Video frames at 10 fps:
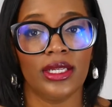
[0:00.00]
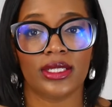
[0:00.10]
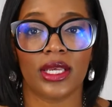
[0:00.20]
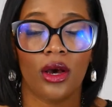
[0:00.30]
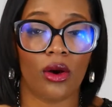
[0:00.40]

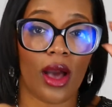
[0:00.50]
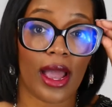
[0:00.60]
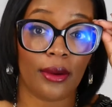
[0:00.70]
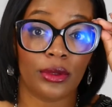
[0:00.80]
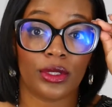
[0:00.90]
So
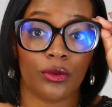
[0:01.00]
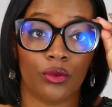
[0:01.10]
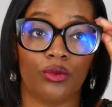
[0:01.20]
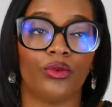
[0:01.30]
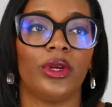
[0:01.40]
I was
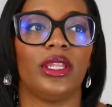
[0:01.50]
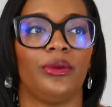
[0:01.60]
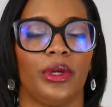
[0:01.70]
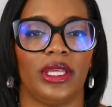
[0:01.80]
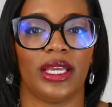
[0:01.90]
really,
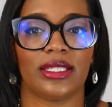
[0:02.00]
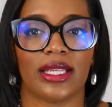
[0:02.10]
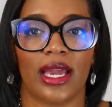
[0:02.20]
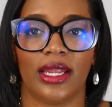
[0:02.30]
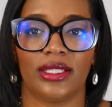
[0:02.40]
really
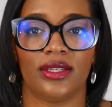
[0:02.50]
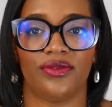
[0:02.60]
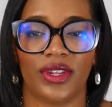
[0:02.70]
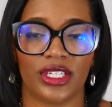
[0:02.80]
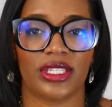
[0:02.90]
excited to
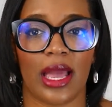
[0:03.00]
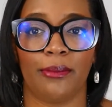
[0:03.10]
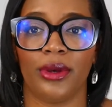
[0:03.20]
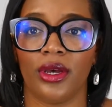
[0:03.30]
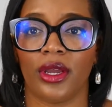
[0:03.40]
finish
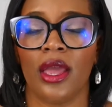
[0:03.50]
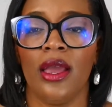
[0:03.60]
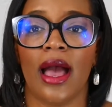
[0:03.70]
that book.